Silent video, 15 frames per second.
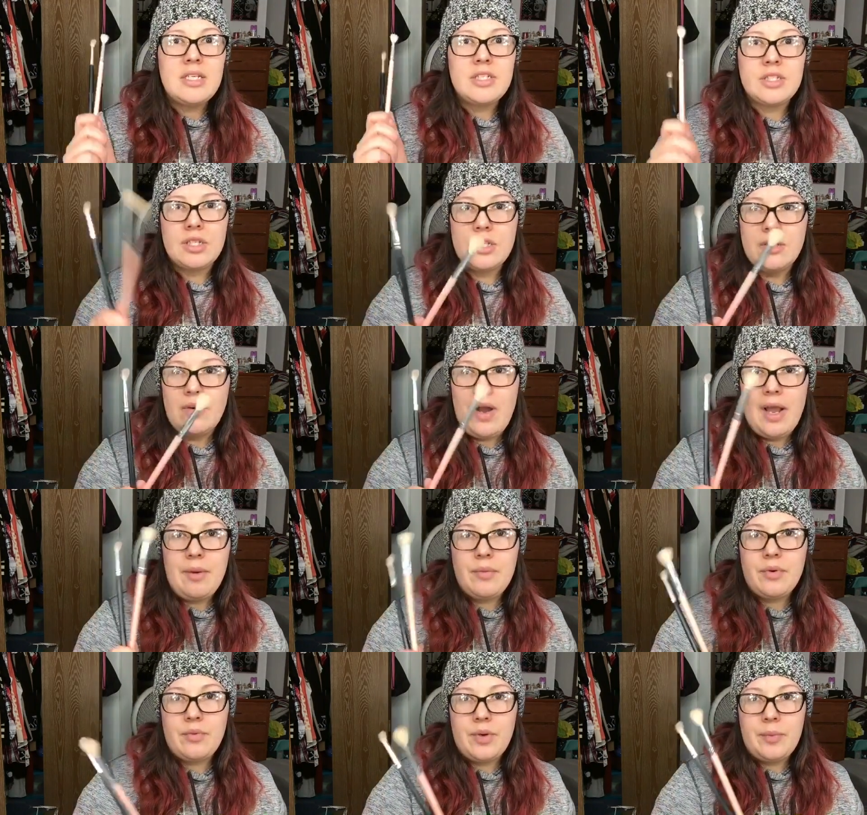So I
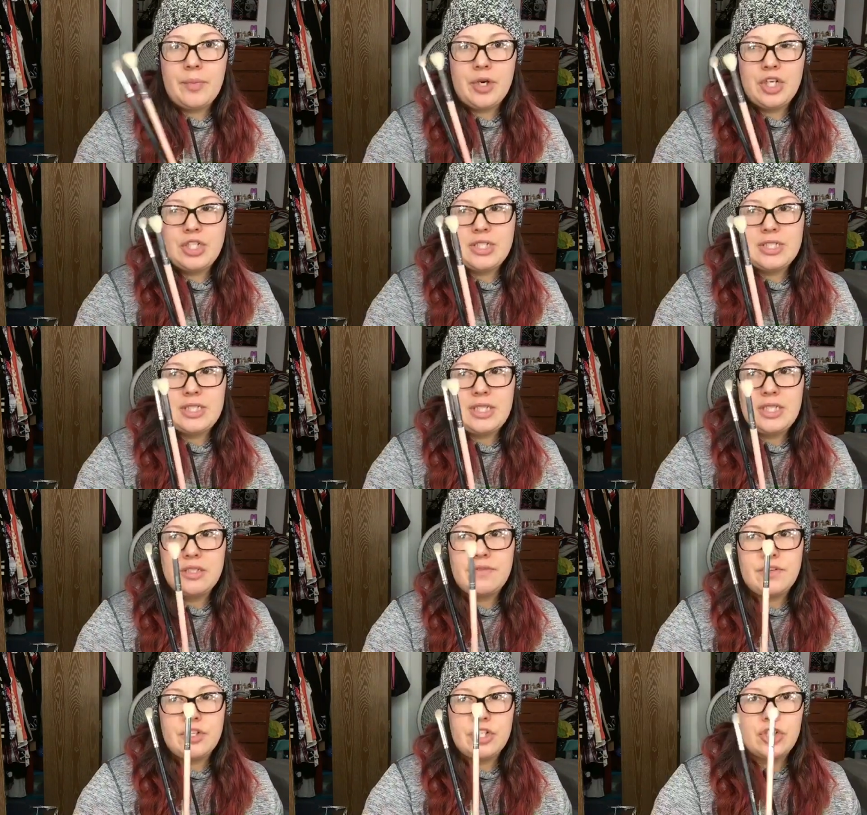would repurchase these
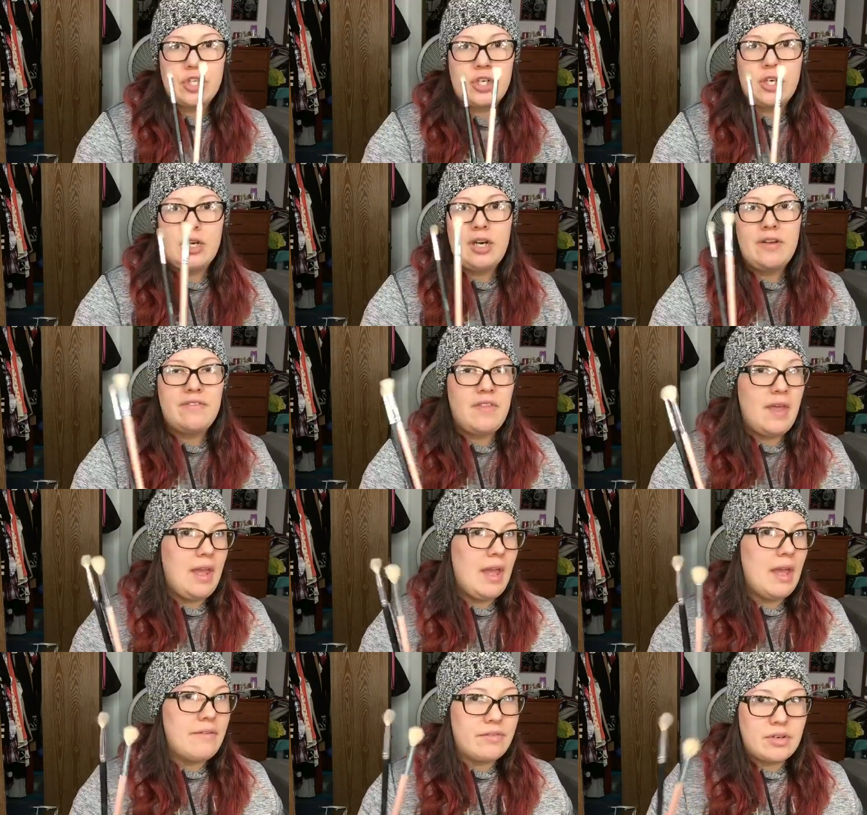for sure if
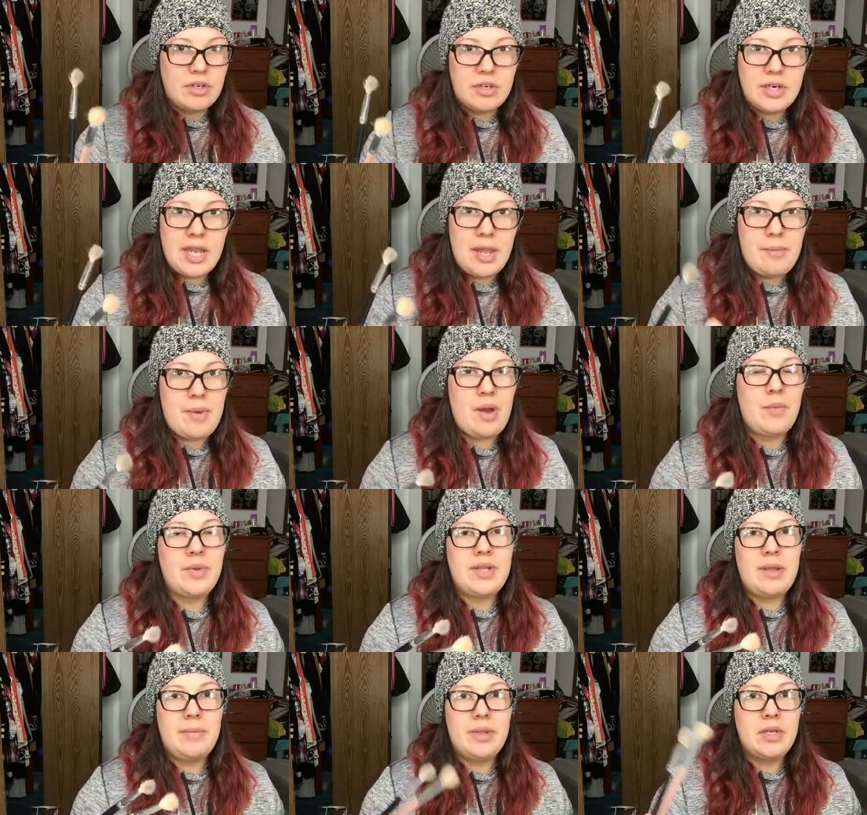they ever came out
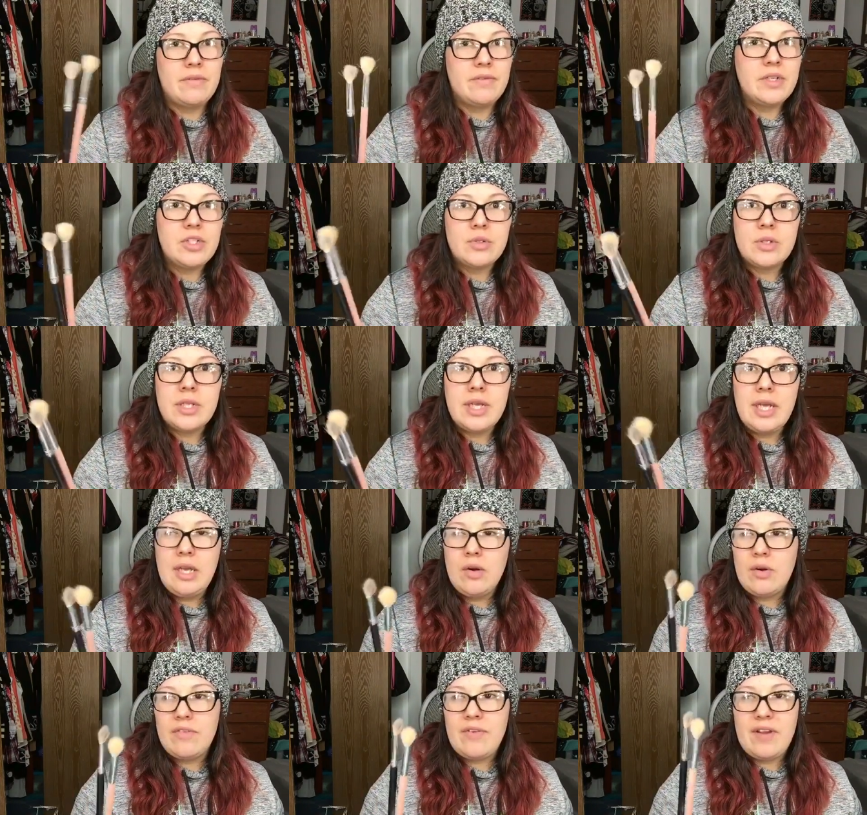with them
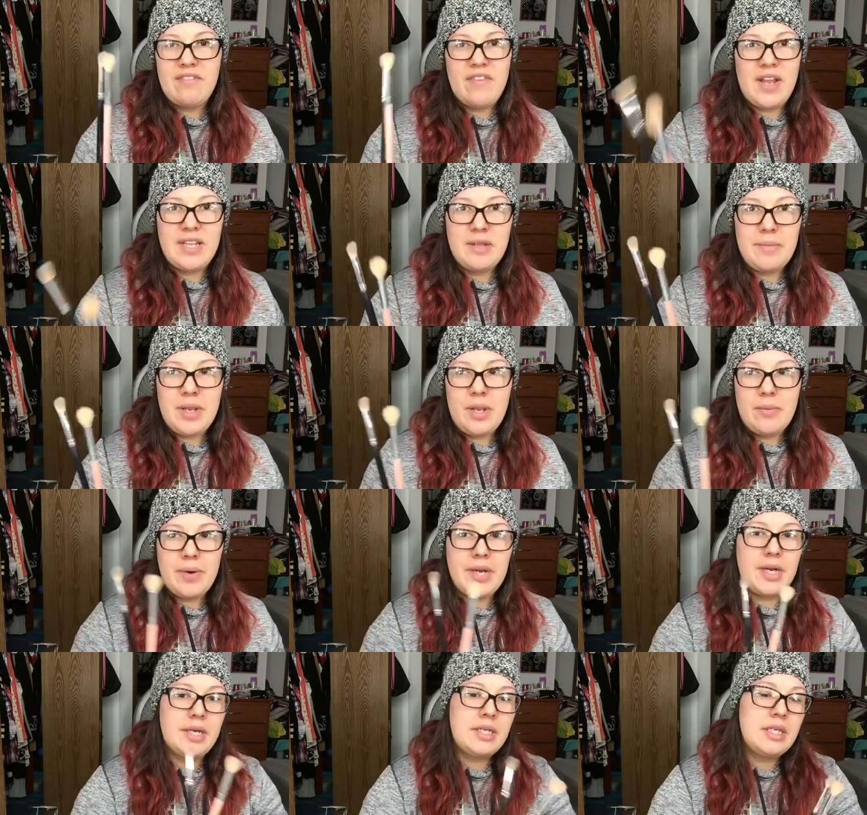individually, or if I find them
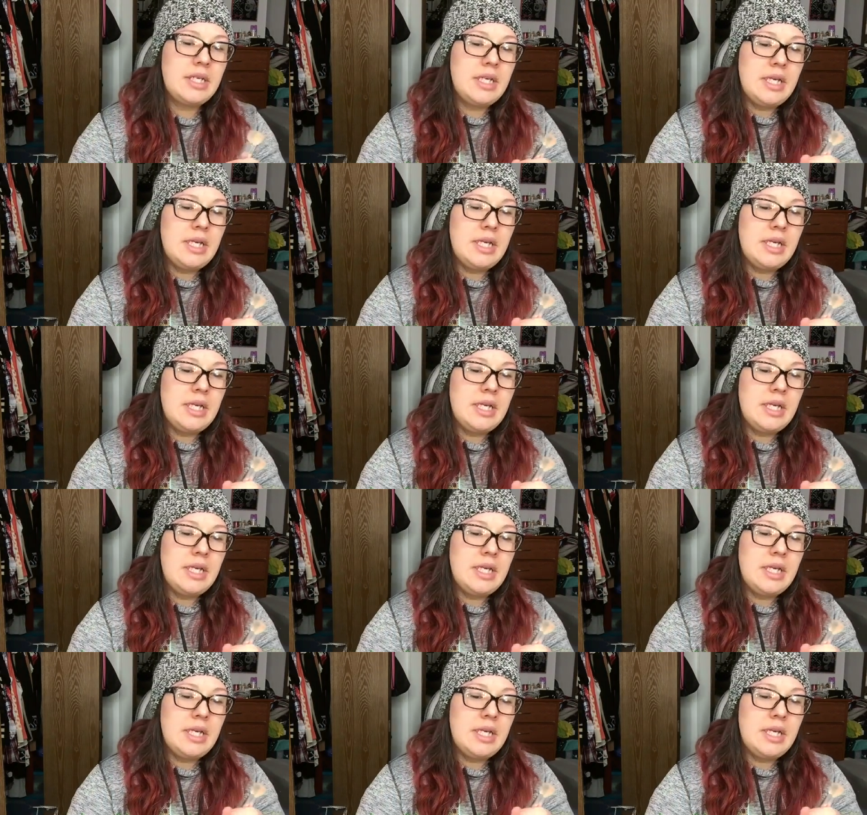anywhere.